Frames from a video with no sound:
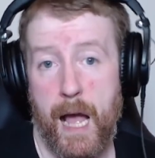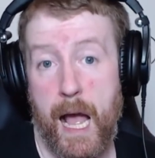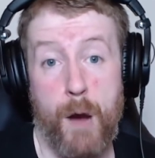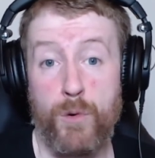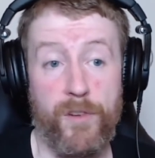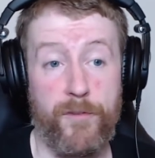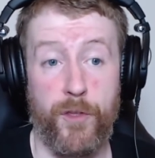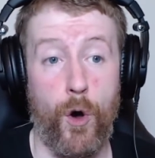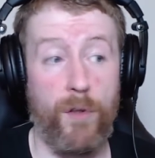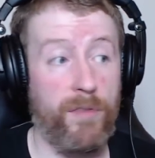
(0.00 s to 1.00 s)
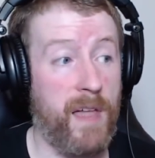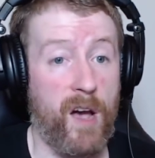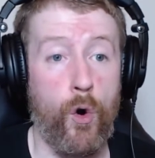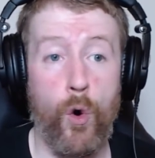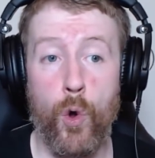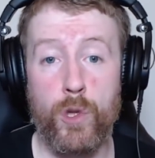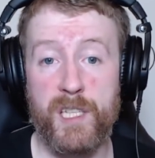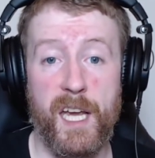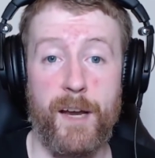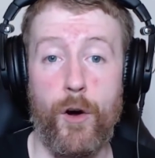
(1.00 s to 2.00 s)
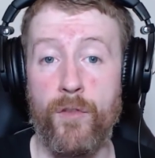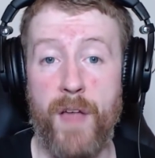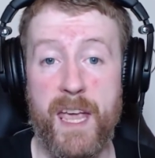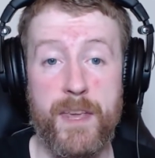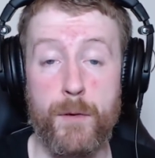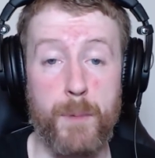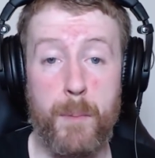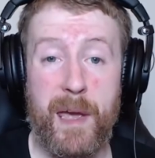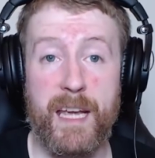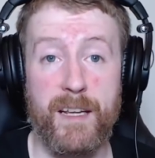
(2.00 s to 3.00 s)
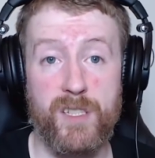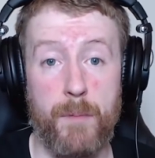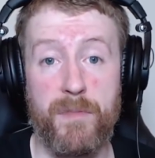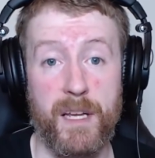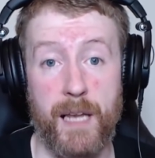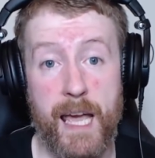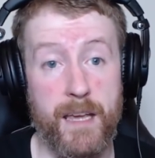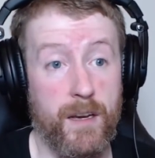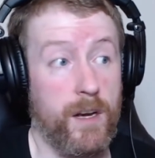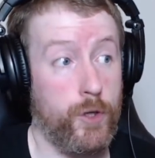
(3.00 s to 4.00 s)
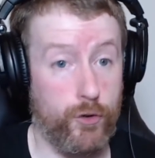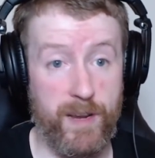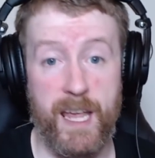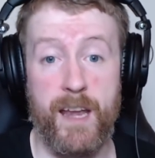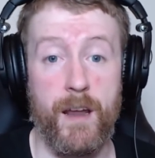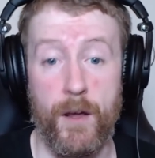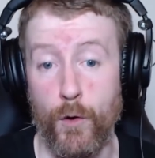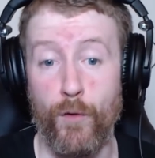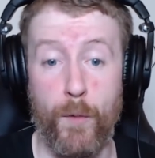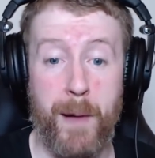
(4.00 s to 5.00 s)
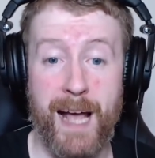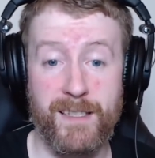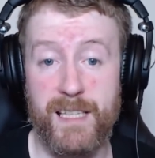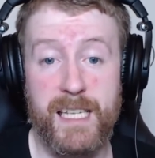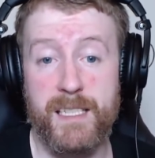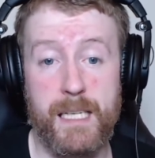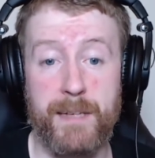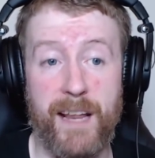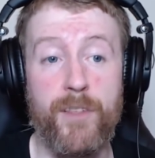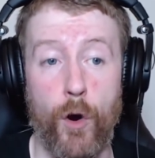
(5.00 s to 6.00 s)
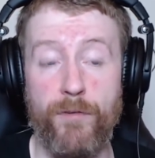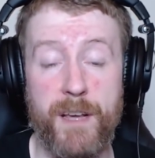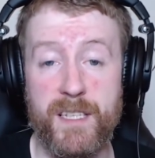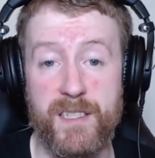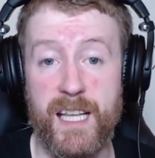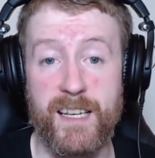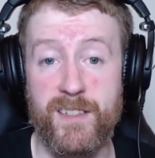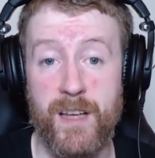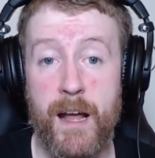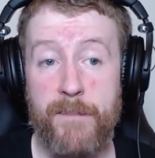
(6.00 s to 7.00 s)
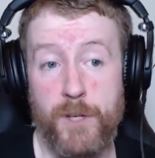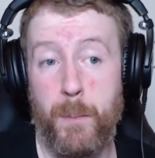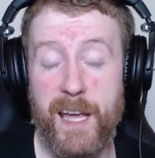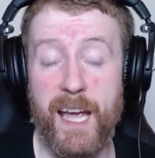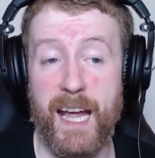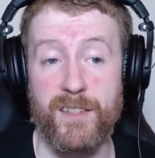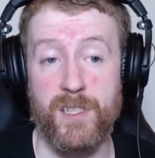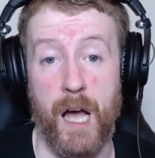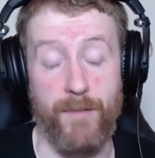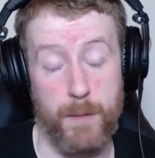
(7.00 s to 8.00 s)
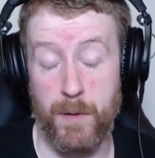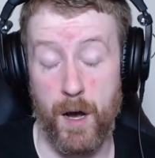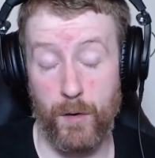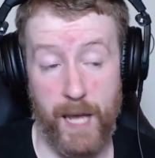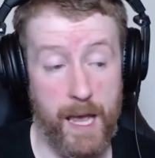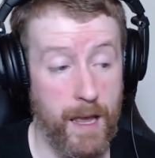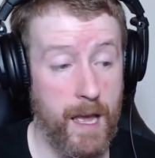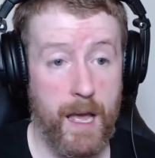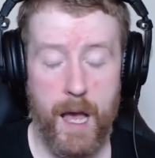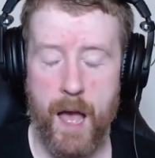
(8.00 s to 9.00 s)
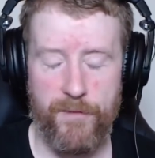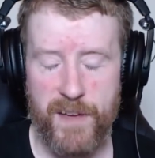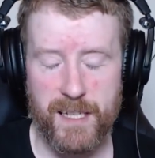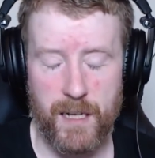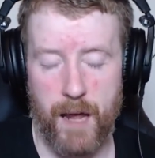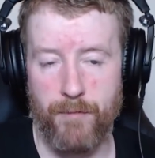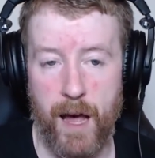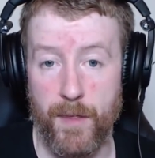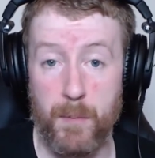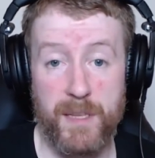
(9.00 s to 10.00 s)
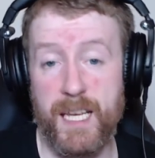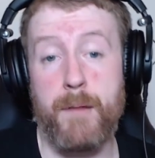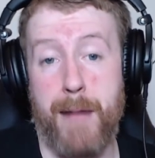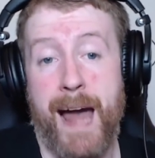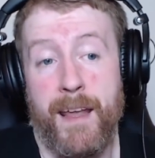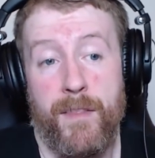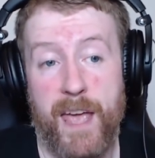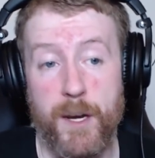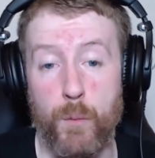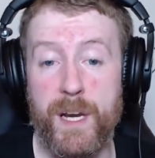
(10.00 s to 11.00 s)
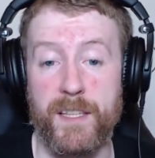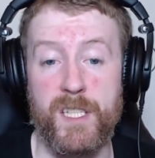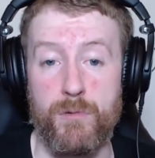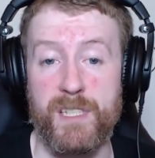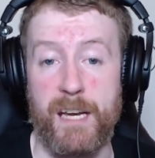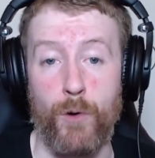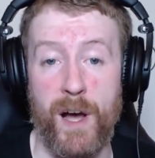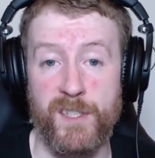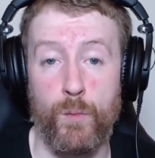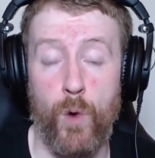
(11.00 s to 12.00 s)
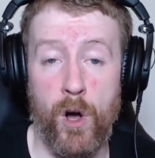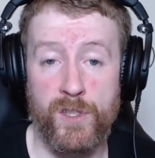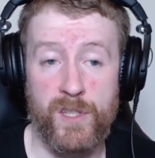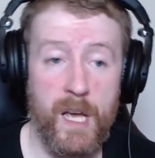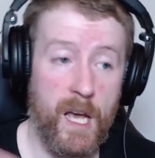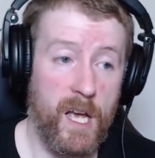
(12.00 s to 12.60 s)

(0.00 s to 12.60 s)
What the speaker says: I would have thought that all day and all night you'd be picking something like a train, an overpass. These seemed like the obvious things to pick against Na'Vi, but okay, FaZe Clan rather. But it didn't matter. They ended up winning 2-0 as it was.